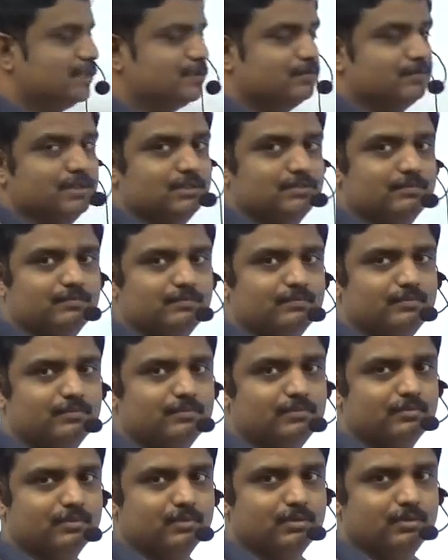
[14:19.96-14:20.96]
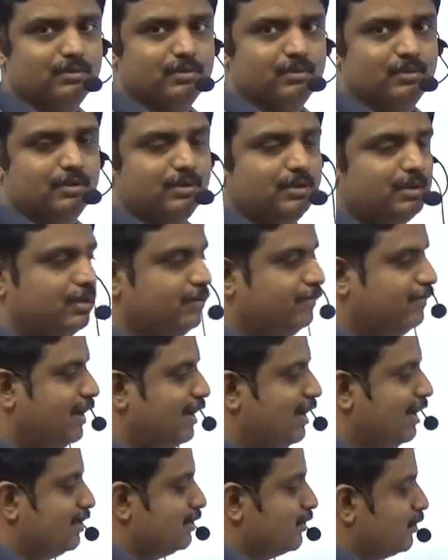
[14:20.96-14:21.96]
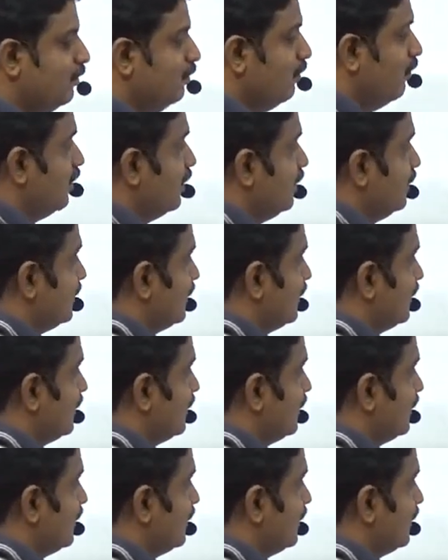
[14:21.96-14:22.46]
1. If I ask you what is